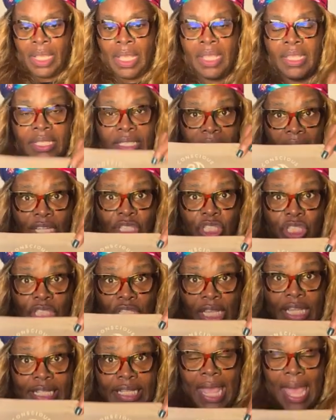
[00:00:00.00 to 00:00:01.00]
sections
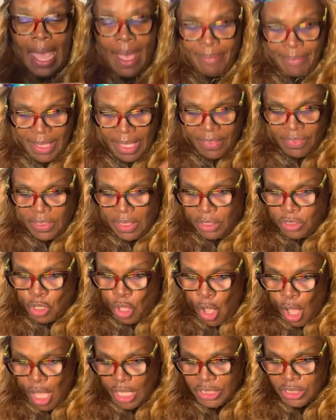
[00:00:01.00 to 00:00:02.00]
on the top, and then
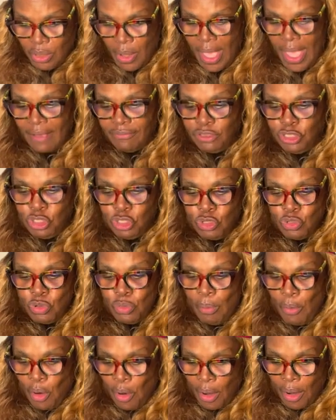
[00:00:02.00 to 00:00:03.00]
you'll also have 2
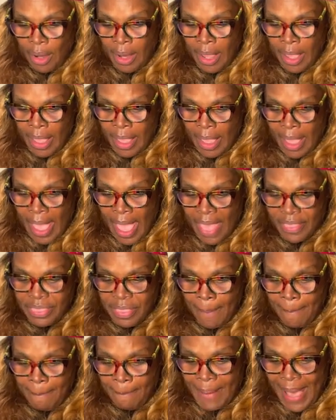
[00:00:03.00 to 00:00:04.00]
more at
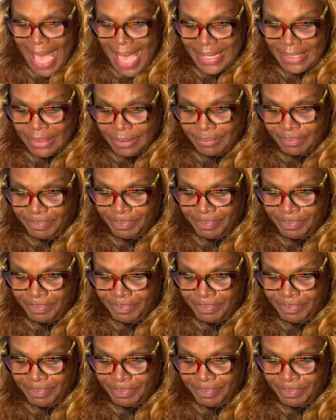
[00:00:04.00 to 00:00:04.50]
the bottom.